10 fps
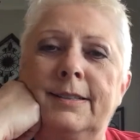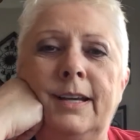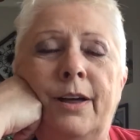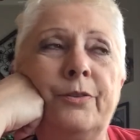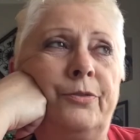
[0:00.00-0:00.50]

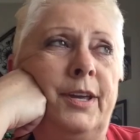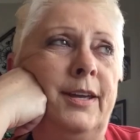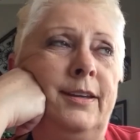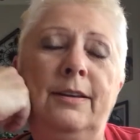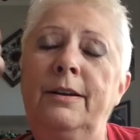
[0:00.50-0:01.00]
The other
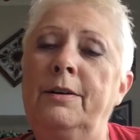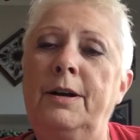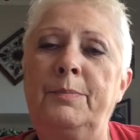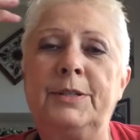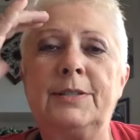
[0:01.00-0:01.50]
thing, you know,
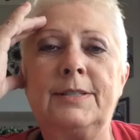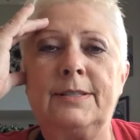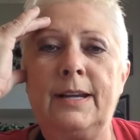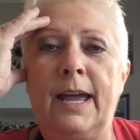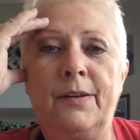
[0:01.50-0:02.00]
I've been
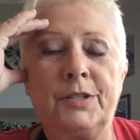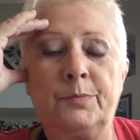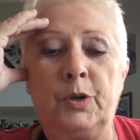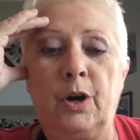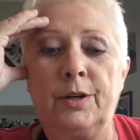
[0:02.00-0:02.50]
just, I have
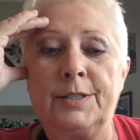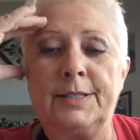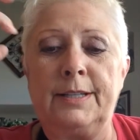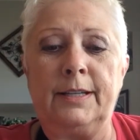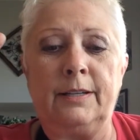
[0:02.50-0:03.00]
some yarn
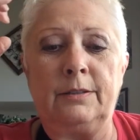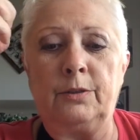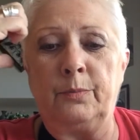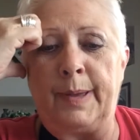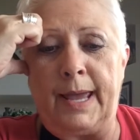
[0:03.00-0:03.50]
sitting in a
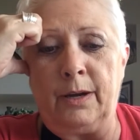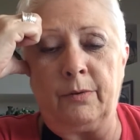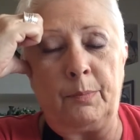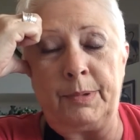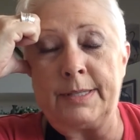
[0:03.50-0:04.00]
little bag
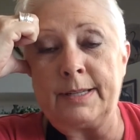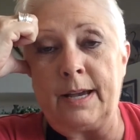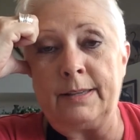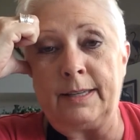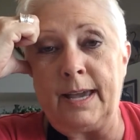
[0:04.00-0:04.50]
right
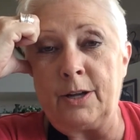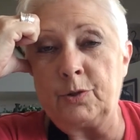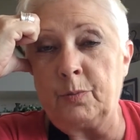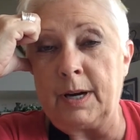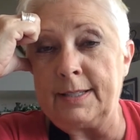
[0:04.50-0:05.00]
beside the
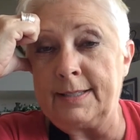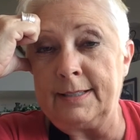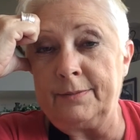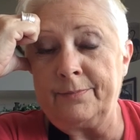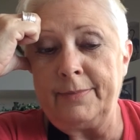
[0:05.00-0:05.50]
couch where I
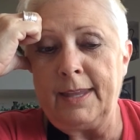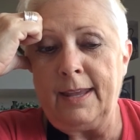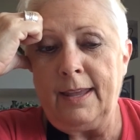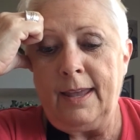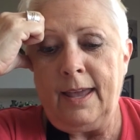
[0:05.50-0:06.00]
sit,
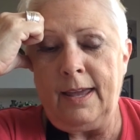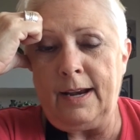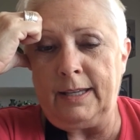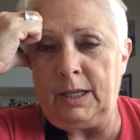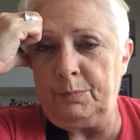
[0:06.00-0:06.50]
and
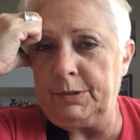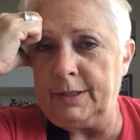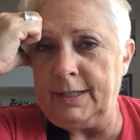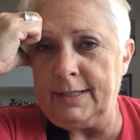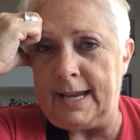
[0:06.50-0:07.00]
I keep
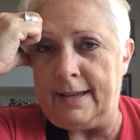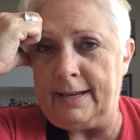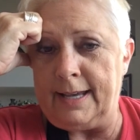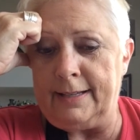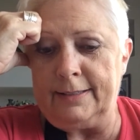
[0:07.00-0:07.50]
looking down
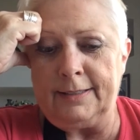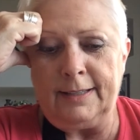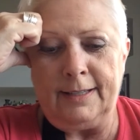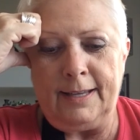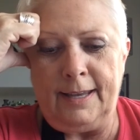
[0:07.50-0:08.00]
at it,
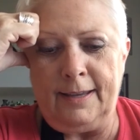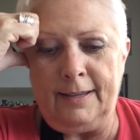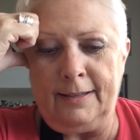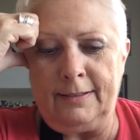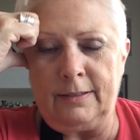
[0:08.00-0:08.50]

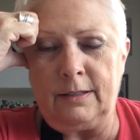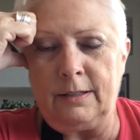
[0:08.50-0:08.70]
and